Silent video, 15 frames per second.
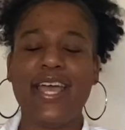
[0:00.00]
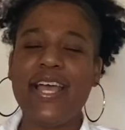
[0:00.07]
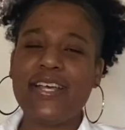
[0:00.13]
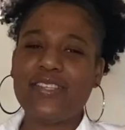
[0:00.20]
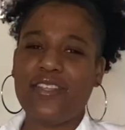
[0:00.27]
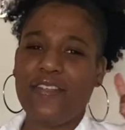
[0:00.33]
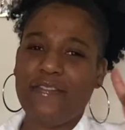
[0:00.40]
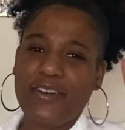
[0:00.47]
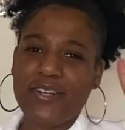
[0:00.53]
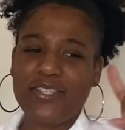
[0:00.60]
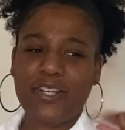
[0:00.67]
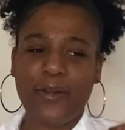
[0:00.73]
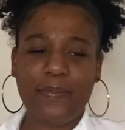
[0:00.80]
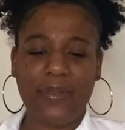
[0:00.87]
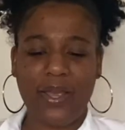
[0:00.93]
So the first
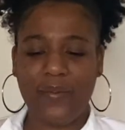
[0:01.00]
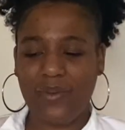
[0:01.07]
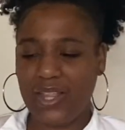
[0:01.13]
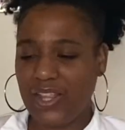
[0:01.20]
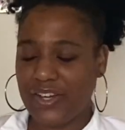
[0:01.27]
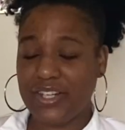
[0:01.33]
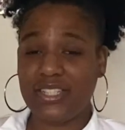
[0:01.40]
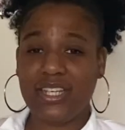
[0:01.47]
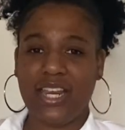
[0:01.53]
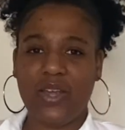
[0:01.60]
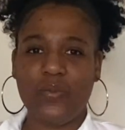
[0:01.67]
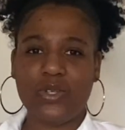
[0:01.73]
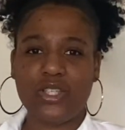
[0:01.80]
term that we learned today was